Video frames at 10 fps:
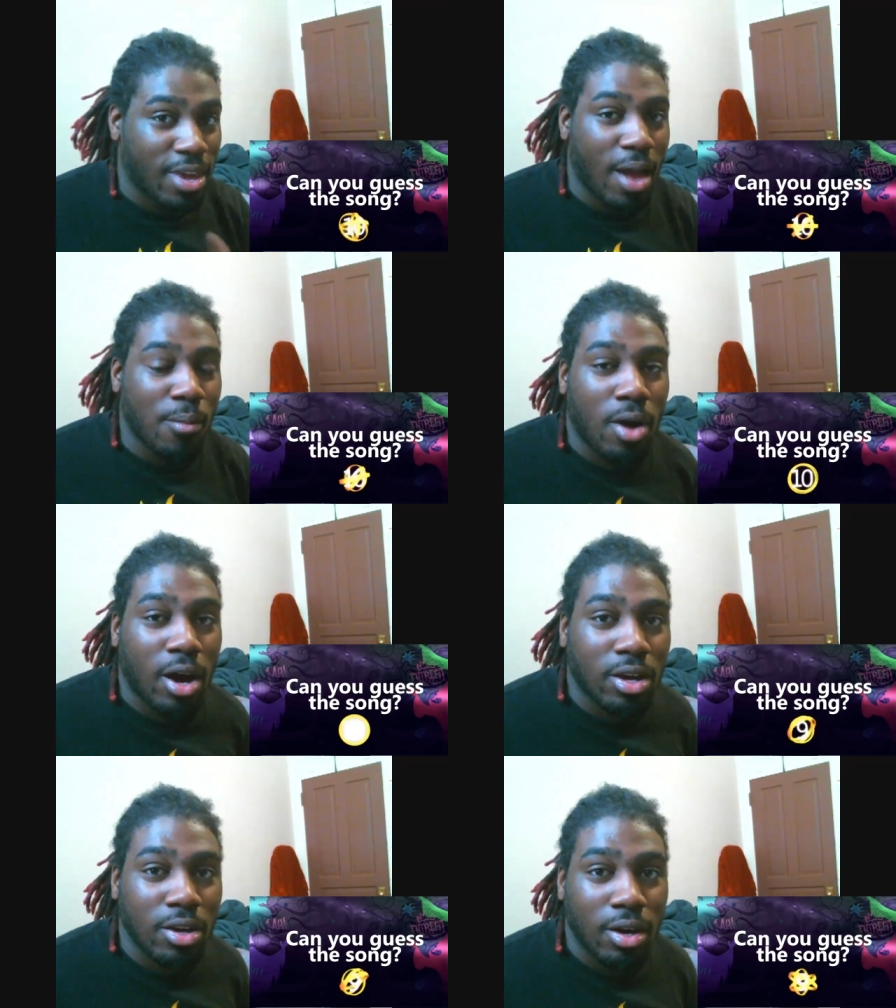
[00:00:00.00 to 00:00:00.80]
Camp
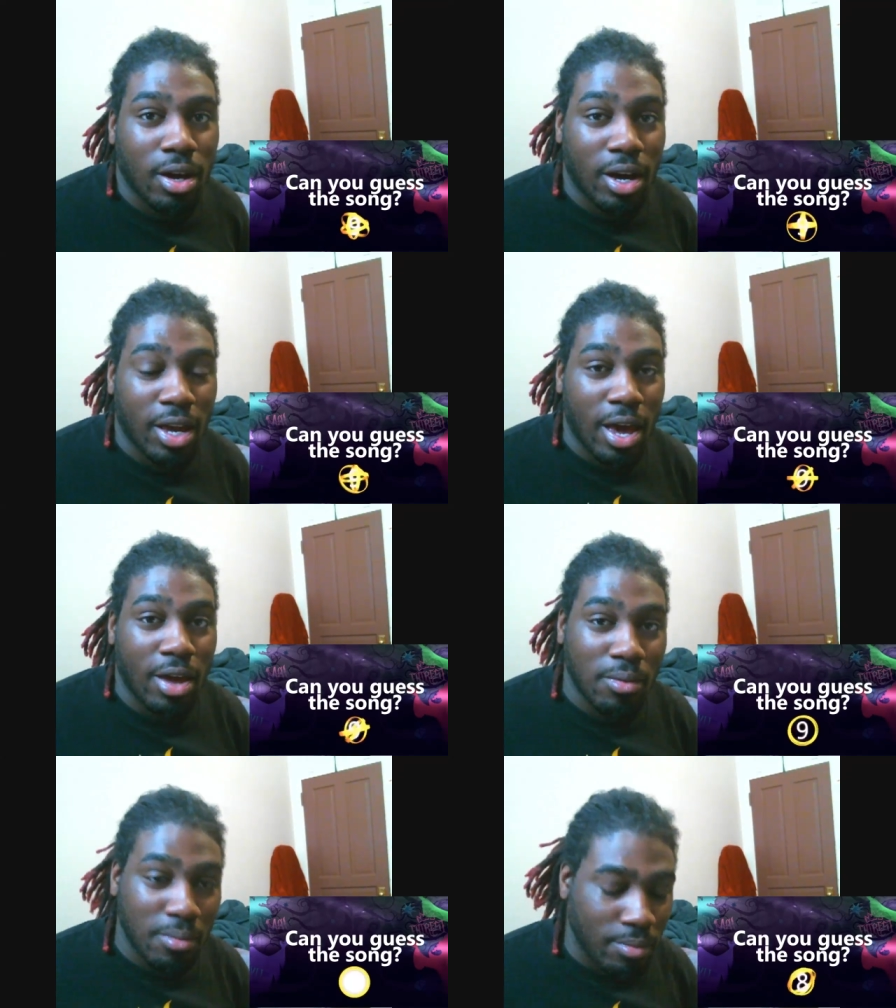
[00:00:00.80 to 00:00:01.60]
Rock
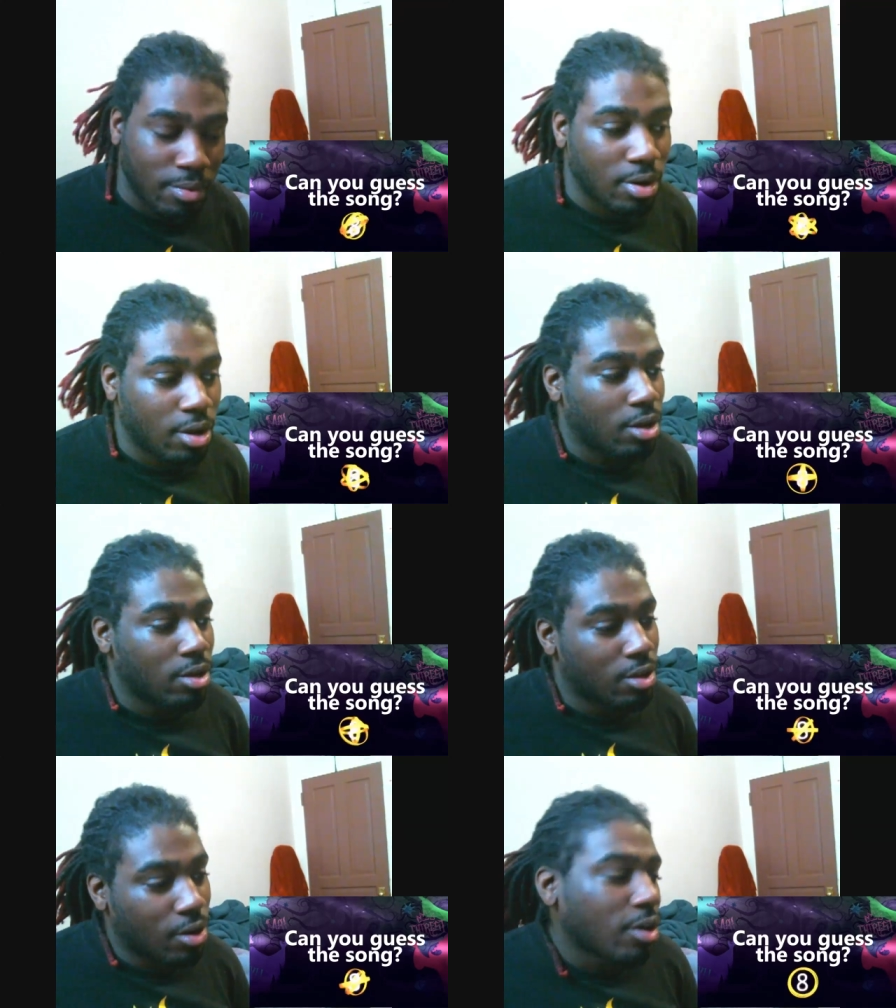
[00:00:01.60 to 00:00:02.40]
again.
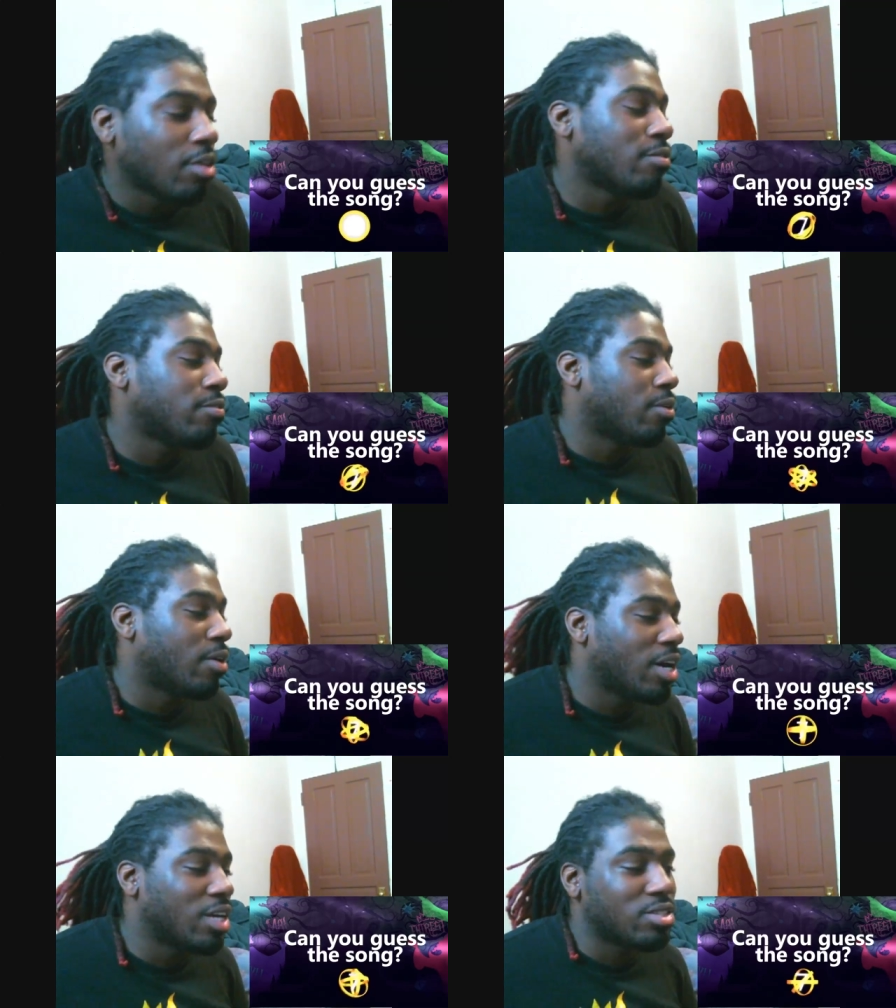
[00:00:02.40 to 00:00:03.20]
You're the
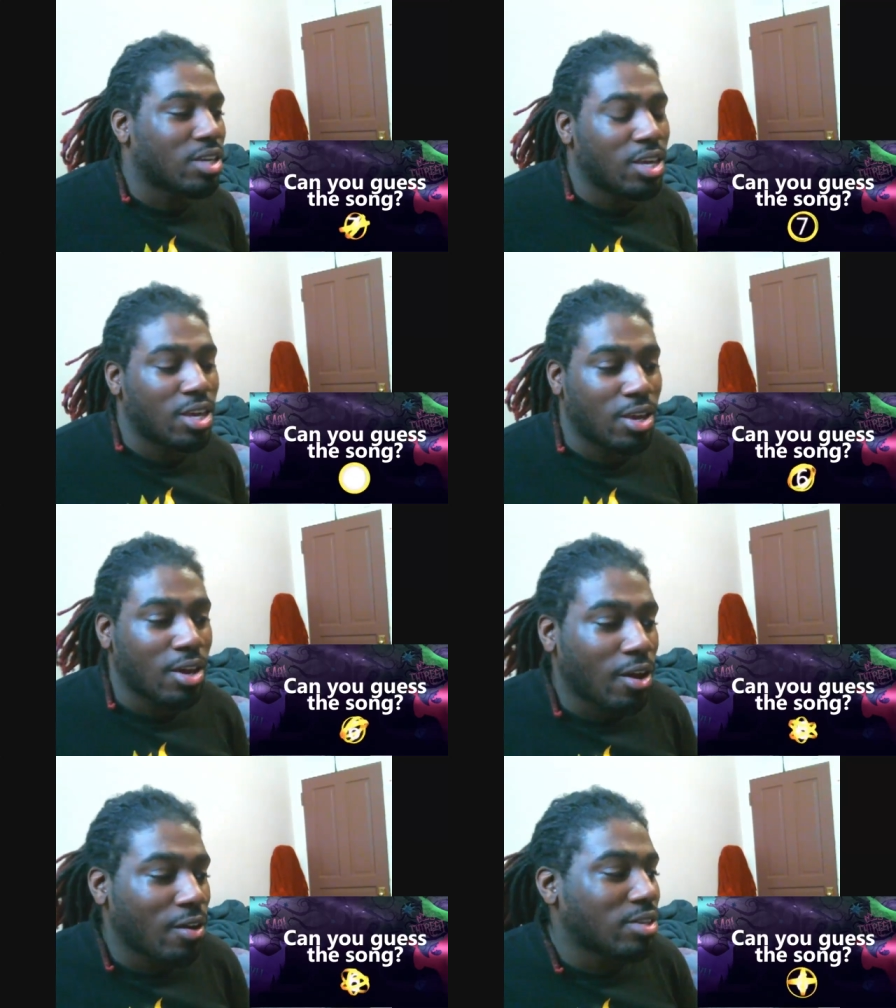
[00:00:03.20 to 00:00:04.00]
voice I
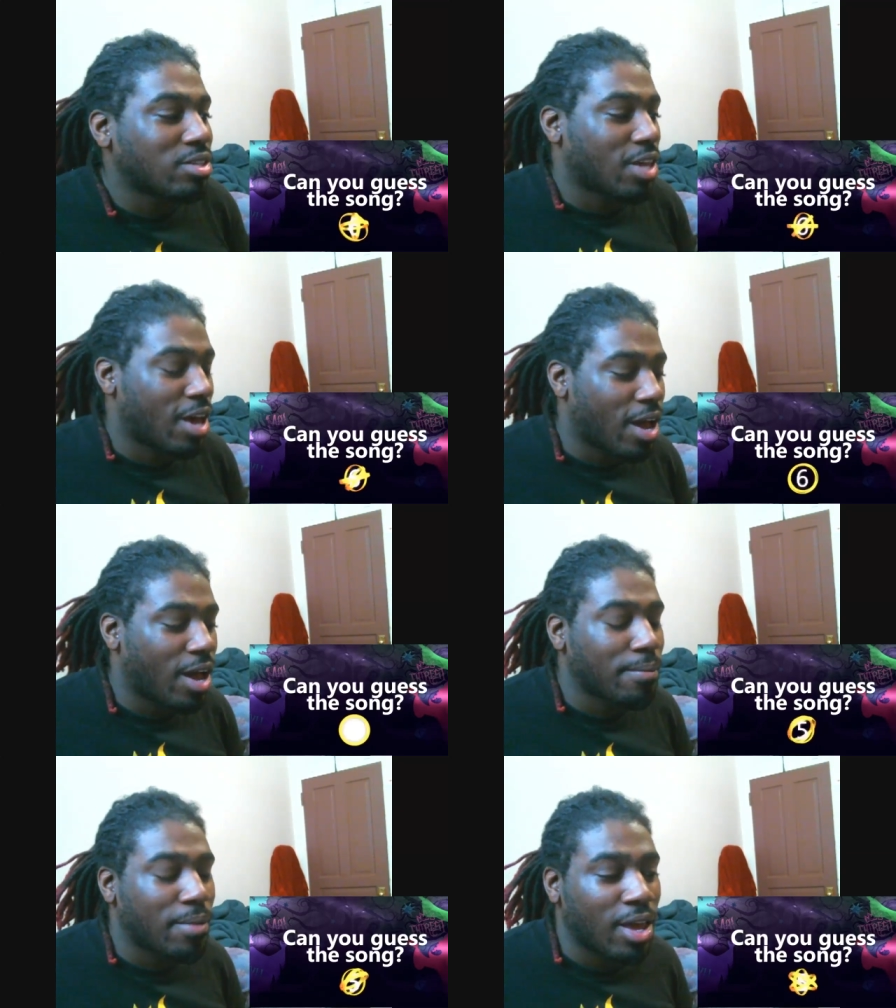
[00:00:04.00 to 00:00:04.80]
hear
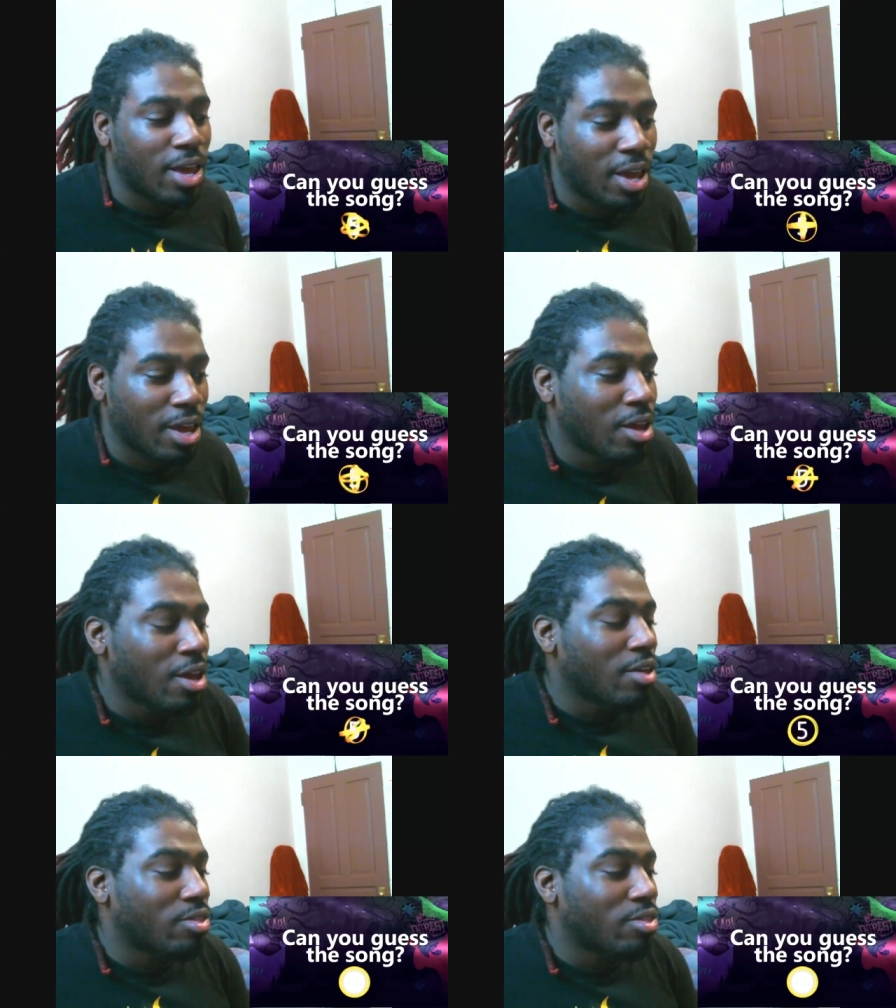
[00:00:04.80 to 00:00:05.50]
inside my head.